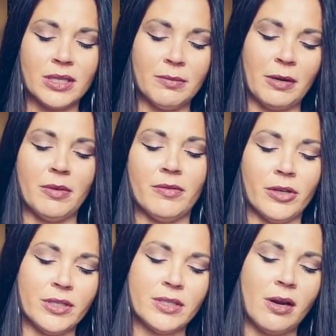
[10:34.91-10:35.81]
They might be a
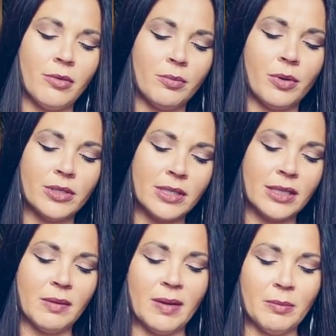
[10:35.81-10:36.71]
very stubborn person.
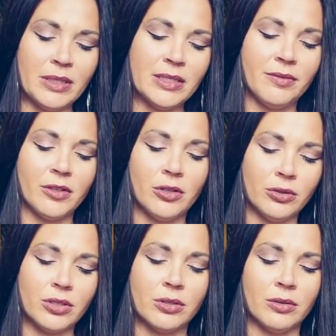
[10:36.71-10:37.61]
They might be
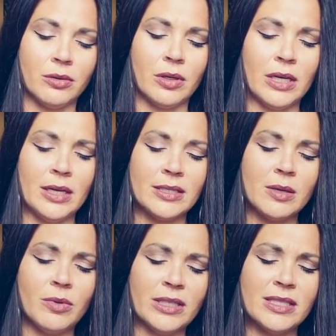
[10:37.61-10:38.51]
difficult to
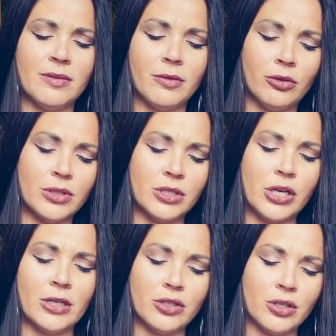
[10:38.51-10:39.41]
someone that's difficult to
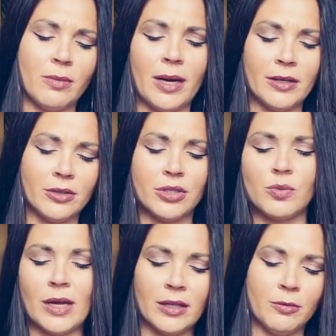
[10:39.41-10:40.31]
change their mind or
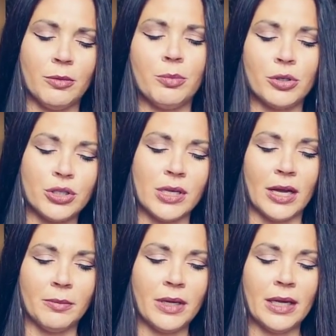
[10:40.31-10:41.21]
sway them or push
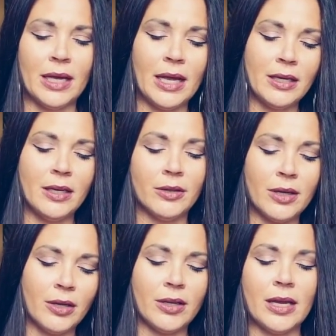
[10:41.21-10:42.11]
them any other
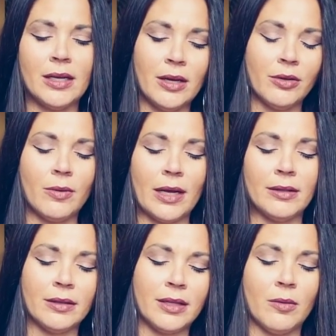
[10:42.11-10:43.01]
uh, any other way
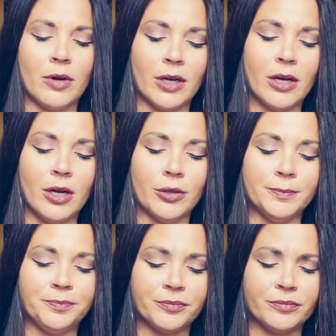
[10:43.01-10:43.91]
that they want to go.